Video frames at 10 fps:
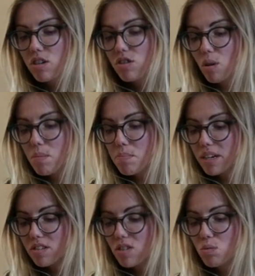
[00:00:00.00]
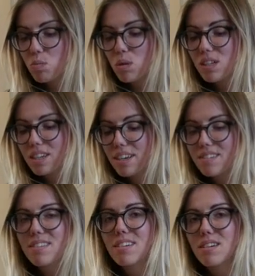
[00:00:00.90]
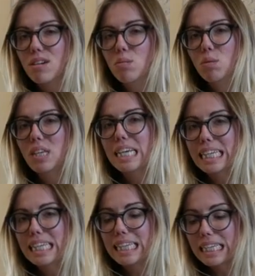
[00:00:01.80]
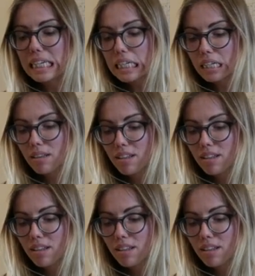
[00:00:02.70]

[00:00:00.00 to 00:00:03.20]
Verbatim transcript: So it mixes really nicely and really cleanly.